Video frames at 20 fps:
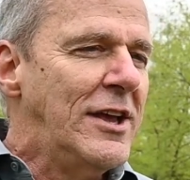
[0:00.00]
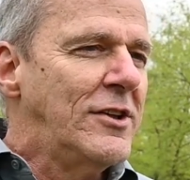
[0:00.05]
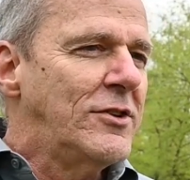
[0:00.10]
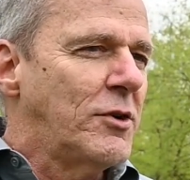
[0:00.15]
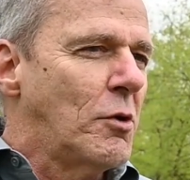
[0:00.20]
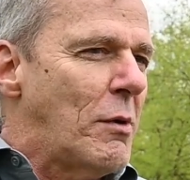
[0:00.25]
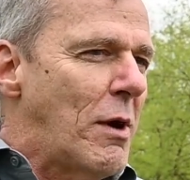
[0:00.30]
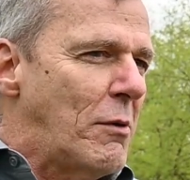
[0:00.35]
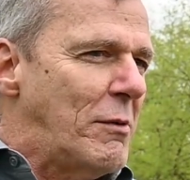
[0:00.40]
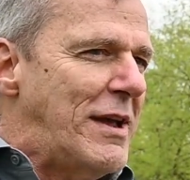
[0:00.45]

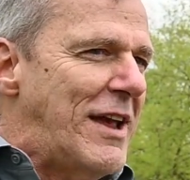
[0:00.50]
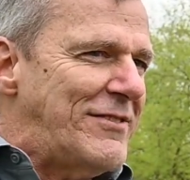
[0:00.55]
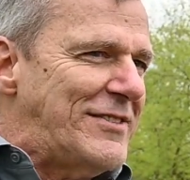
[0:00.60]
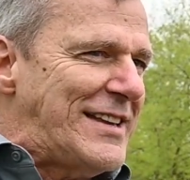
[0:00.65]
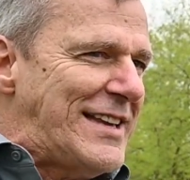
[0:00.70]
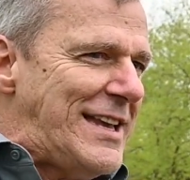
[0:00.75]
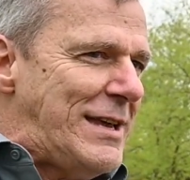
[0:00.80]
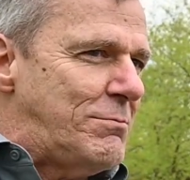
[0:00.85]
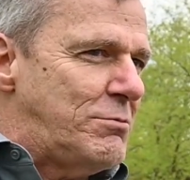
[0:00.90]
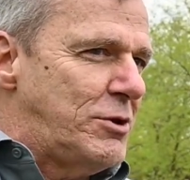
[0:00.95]
So while we have
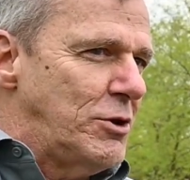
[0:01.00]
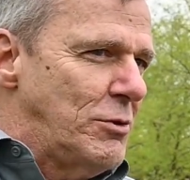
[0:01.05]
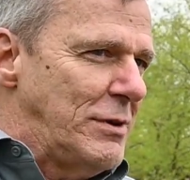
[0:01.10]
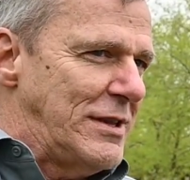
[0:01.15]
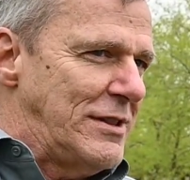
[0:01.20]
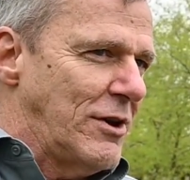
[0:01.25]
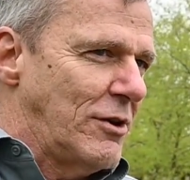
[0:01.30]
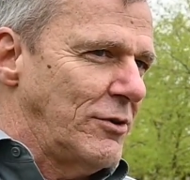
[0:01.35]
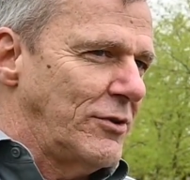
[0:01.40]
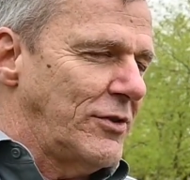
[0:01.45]
to keep
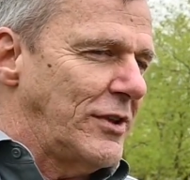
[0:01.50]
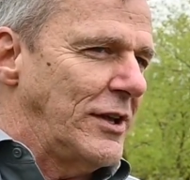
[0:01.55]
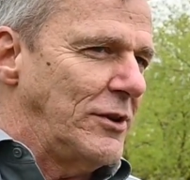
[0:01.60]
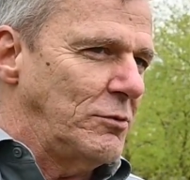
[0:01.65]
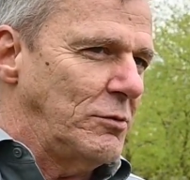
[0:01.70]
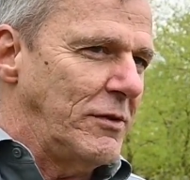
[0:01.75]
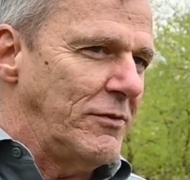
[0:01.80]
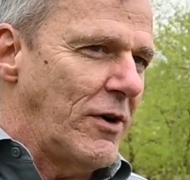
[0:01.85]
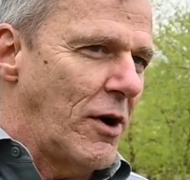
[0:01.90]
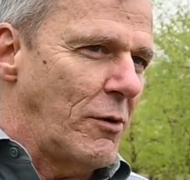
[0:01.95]
doing those
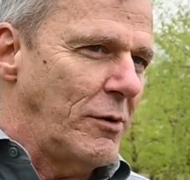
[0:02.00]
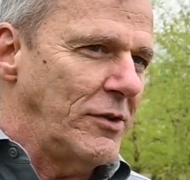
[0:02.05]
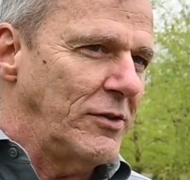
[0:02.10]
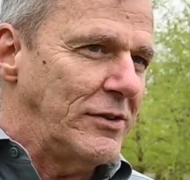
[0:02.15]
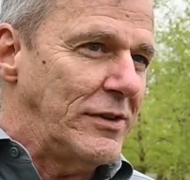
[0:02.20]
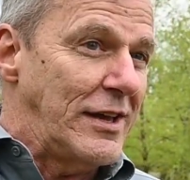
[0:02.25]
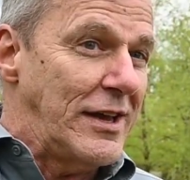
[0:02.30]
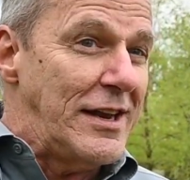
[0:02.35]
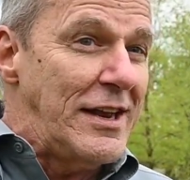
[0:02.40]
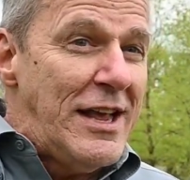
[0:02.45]
things we've
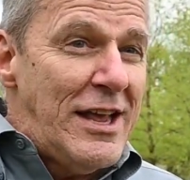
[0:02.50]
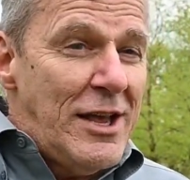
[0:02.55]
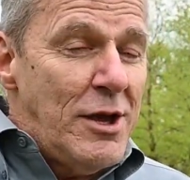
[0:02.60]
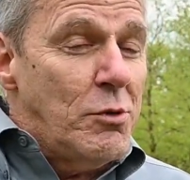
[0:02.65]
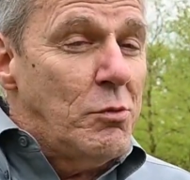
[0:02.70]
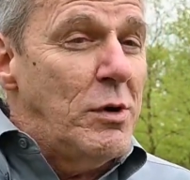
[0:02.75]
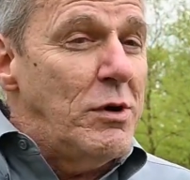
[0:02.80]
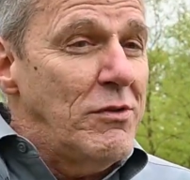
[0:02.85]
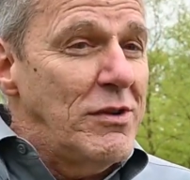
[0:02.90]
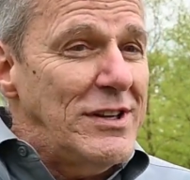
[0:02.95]
always done,
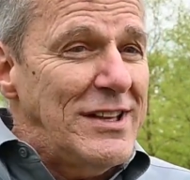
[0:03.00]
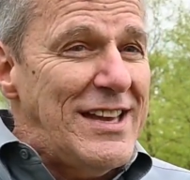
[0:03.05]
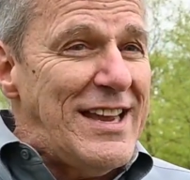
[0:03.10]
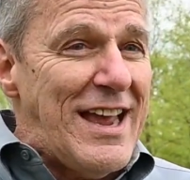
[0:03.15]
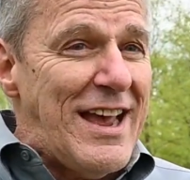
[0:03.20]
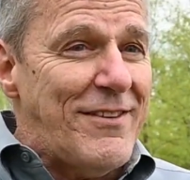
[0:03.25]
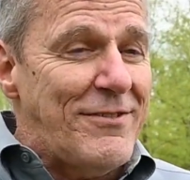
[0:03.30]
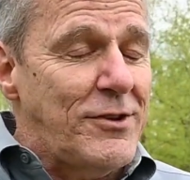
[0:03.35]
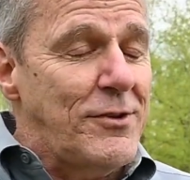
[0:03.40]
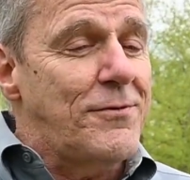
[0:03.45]
we really
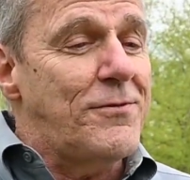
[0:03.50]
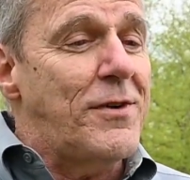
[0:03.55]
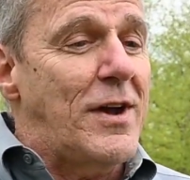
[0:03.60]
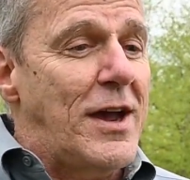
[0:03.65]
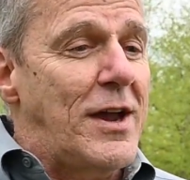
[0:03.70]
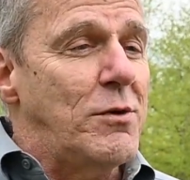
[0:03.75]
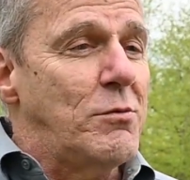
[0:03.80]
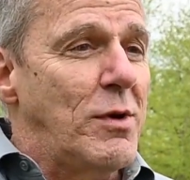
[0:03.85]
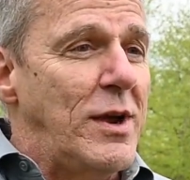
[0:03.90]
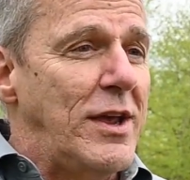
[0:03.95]
have to
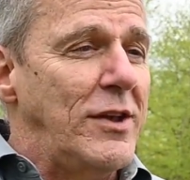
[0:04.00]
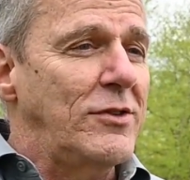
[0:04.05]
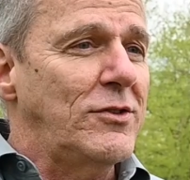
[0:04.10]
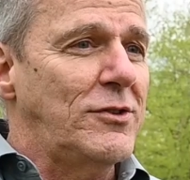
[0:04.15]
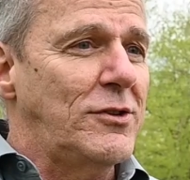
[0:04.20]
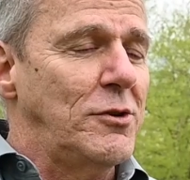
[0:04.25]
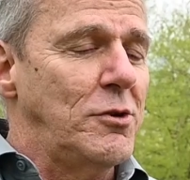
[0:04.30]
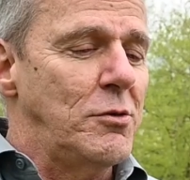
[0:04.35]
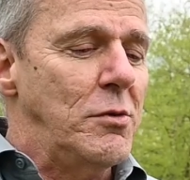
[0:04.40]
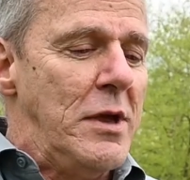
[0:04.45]
find ways
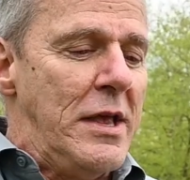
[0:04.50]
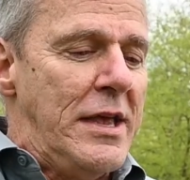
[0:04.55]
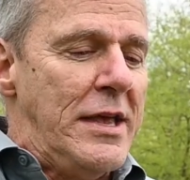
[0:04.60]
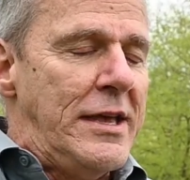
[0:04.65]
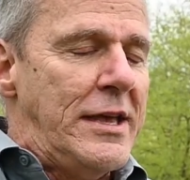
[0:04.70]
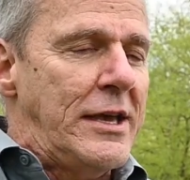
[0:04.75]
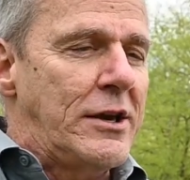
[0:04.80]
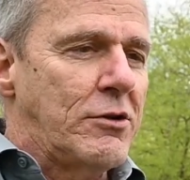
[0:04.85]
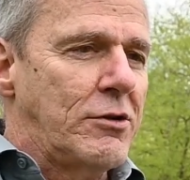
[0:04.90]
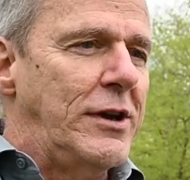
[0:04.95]
to
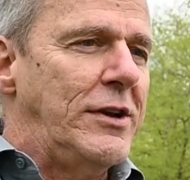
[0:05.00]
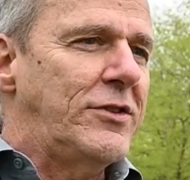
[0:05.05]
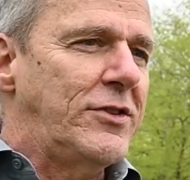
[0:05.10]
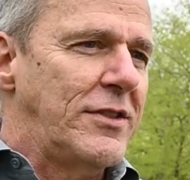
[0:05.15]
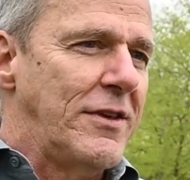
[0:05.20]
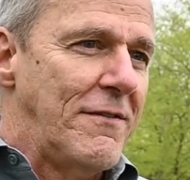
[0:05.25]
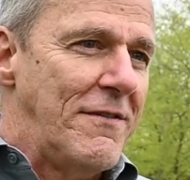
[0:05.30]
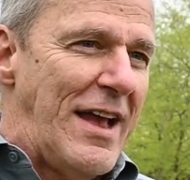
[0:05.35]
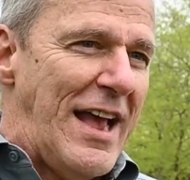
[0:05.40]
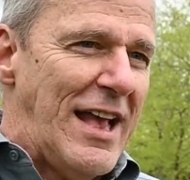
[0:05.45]
increase
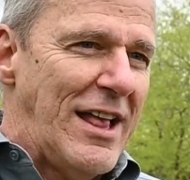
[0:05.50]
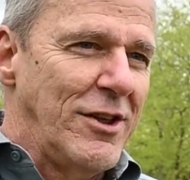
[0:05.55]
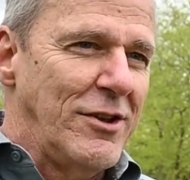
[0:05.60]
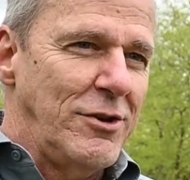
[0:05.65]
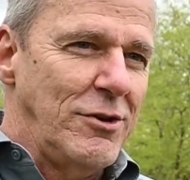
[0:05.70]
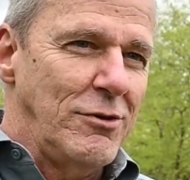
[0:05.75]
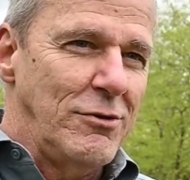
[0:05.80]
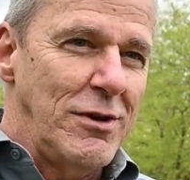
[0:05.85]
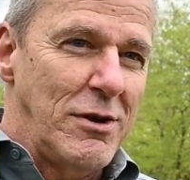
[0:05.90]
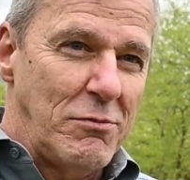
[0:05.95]
the
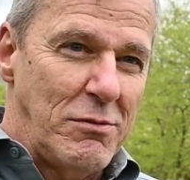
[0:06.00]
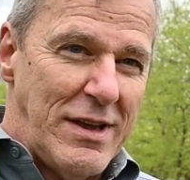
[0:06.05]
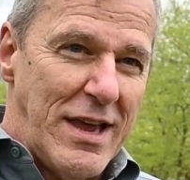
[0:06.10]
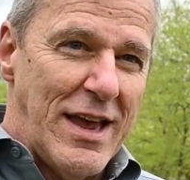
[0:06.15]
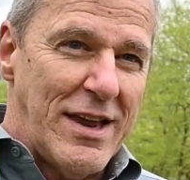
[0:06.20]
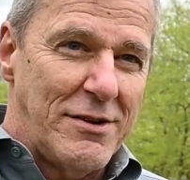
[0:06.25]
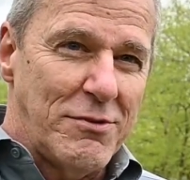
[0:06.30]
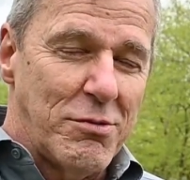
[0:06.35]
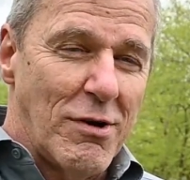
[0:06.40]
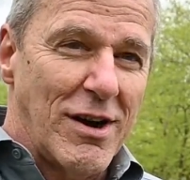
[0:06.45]
value that
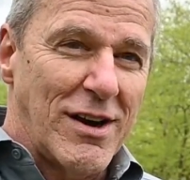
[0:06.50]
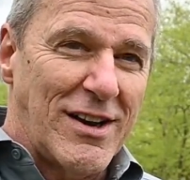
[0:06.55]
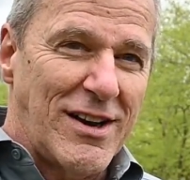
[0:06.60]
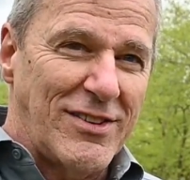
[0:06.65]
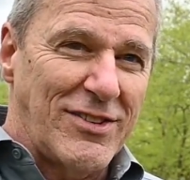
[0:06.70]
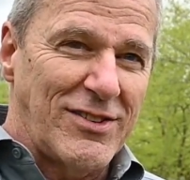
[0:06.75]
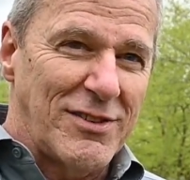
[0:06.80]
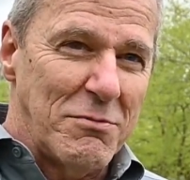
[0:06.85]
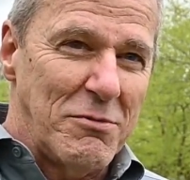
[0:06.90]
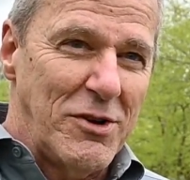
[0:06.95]
we add to our
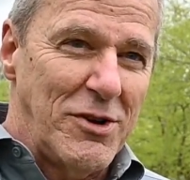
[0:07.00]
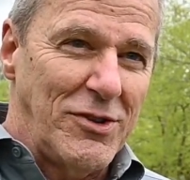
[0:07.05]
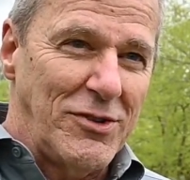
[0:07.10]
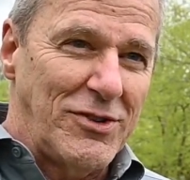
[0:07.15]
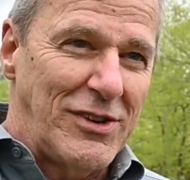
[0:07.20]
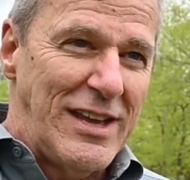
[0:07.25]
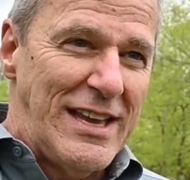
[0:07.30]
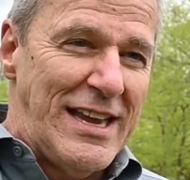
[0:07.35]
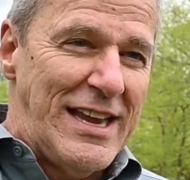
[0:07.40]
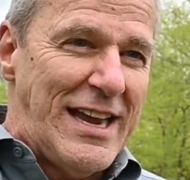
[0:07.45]

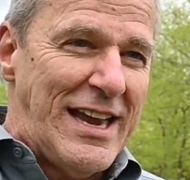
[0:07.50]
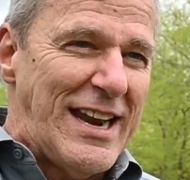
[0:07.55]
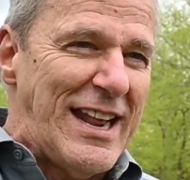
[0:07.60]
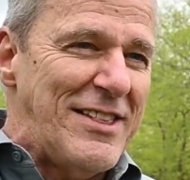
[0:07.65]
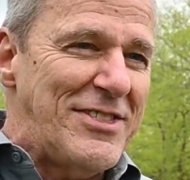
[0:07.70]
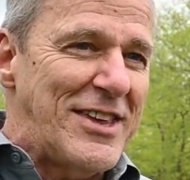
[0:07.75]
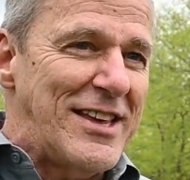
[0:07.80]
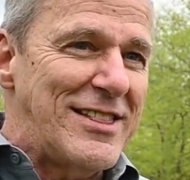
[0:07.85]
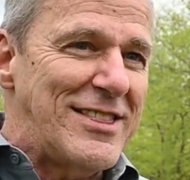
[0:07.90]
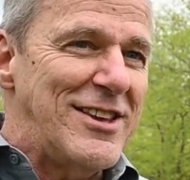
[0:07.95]
customers. And
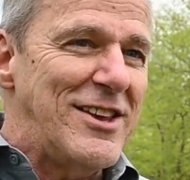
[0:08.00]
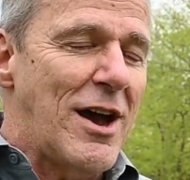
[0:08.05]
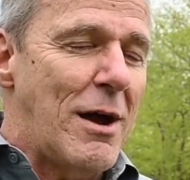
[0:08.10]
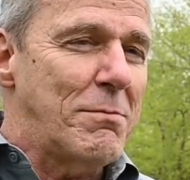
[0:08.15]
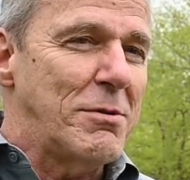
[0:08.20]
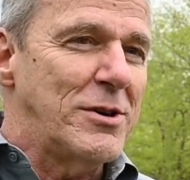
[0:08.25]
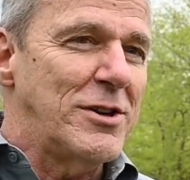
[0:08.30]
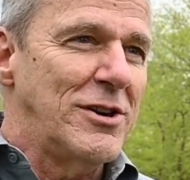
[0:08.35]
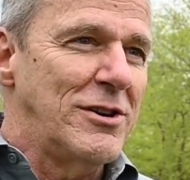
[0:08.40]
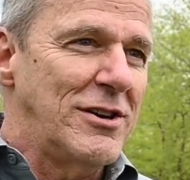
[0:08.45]
I think the
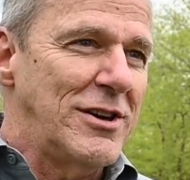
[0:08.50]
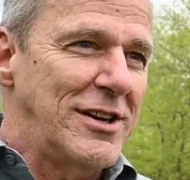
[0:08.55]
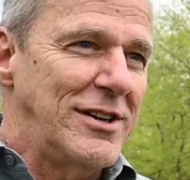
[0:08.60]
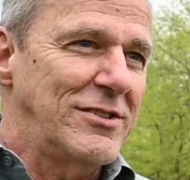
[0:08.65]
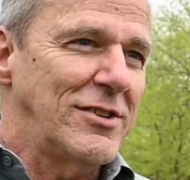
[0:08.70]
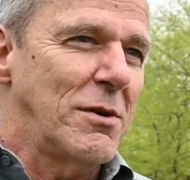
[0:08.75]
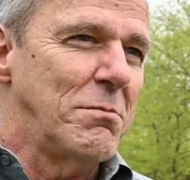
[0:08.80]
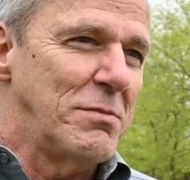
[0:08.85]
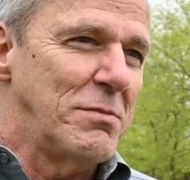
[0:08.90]
opportunities are